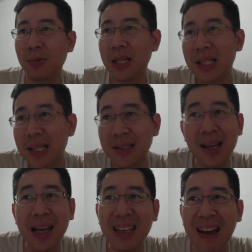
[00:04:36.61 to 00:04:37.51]
but it says
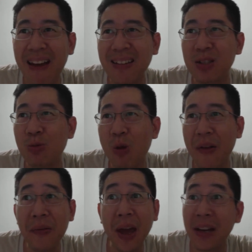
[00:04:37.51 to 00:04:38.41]
attack is
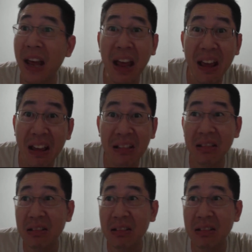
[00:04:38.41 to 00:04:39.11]
198.